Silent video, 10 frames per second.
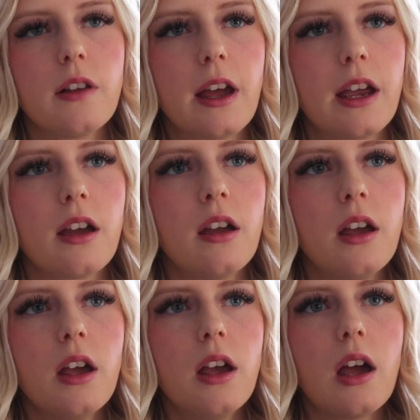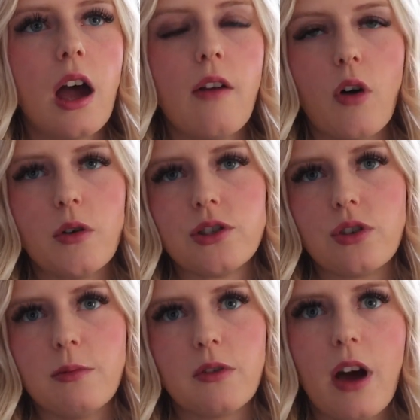Like, I've always
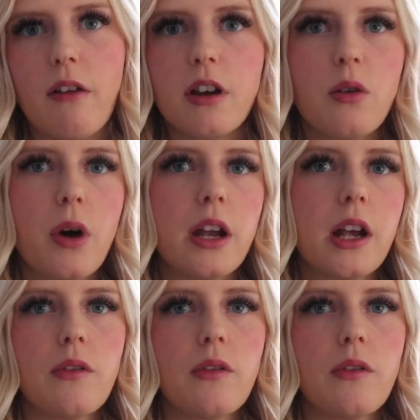dreamed of having a wedding,